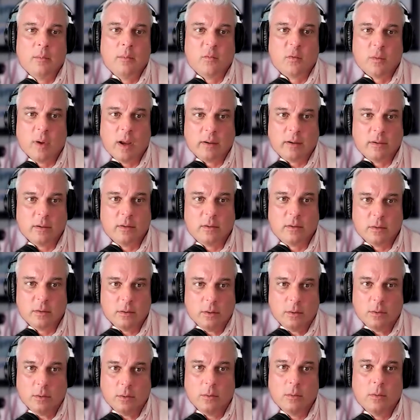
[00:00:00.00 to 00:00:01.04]
directed
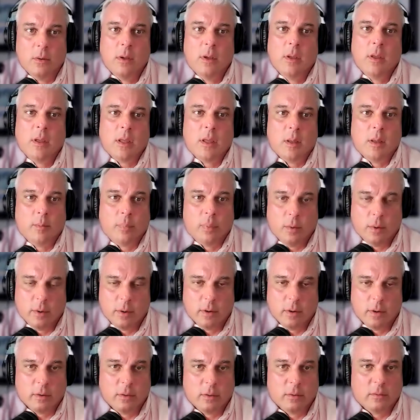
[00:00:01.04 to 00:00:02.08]
to
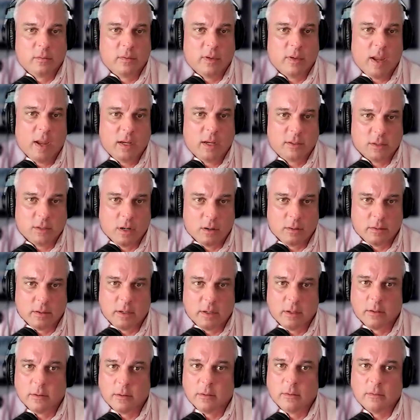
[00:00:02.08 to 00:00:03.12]
employers, HR
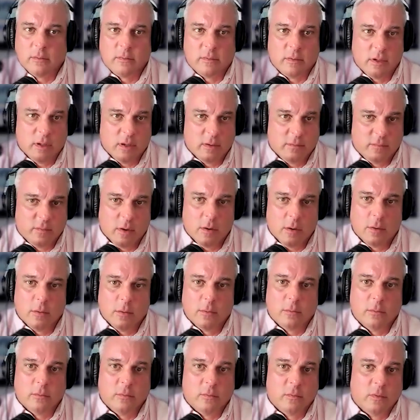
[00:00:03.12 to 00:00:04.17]
leaders,
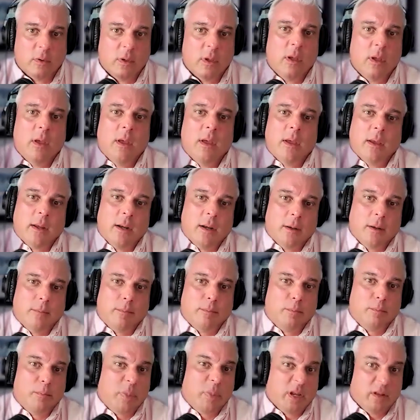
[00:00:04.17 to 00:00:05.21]
CFOs,
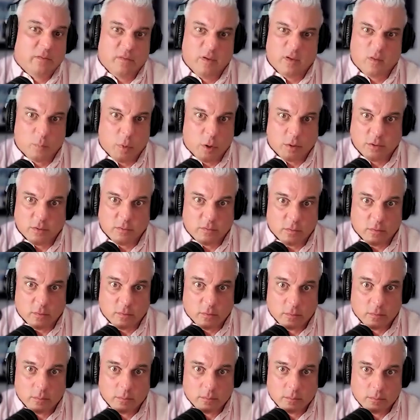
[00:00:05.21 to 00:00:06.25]
benefits
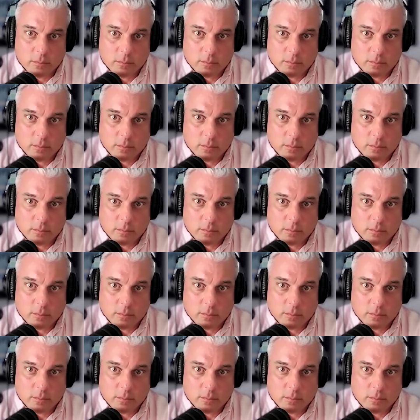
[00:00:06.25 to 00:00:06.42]
purchasers.